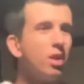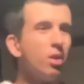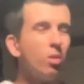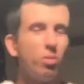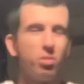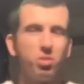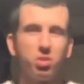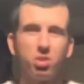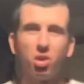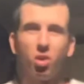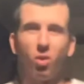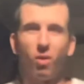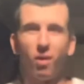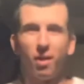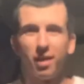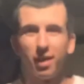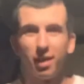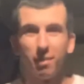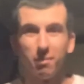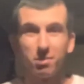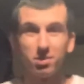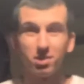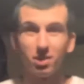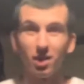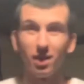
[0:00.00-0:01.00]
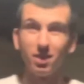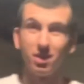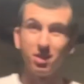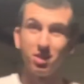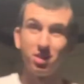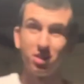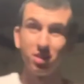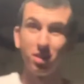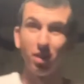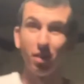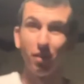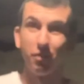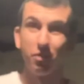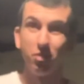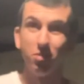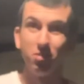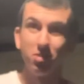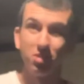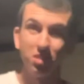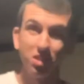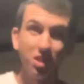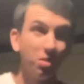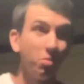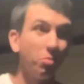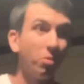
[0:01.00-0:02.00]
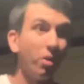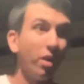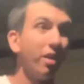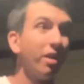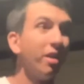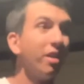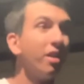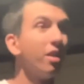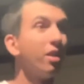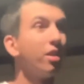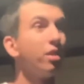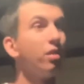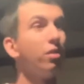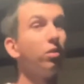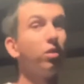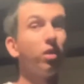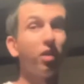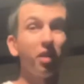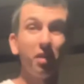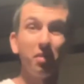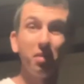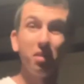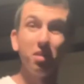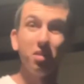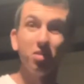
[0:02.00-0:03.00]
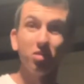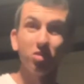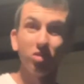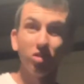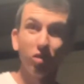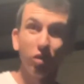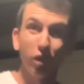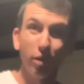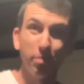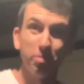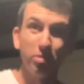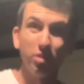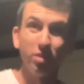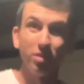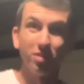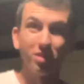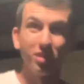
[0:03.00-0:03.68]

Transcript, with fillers: when you go on Amazon and stuff, you see what you look in the description.